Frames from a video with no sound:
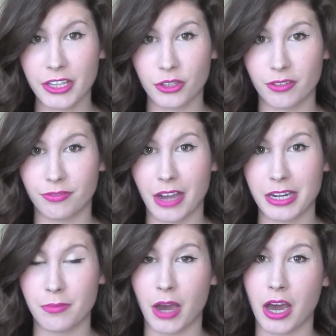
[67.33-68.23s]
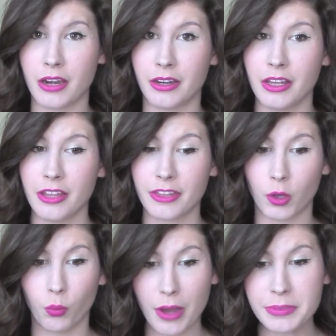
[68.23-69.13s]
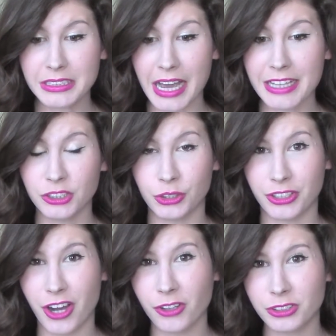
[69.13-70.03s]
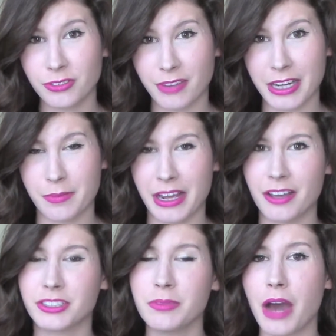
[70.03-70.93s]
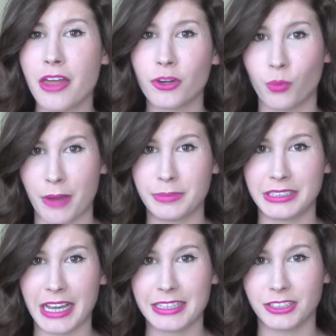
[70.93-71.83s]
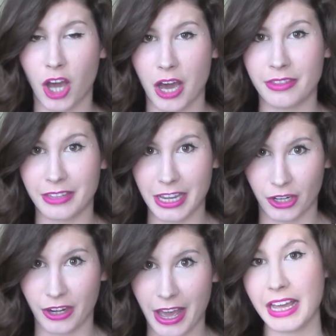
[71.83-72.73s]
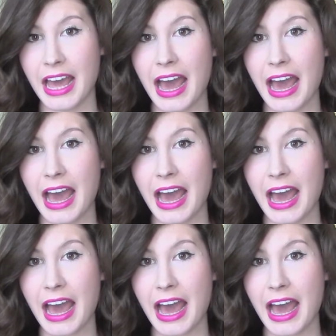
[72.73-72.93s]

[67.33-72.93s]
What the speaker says: You can find them on their websites. You can also find them at some other websites on the internet.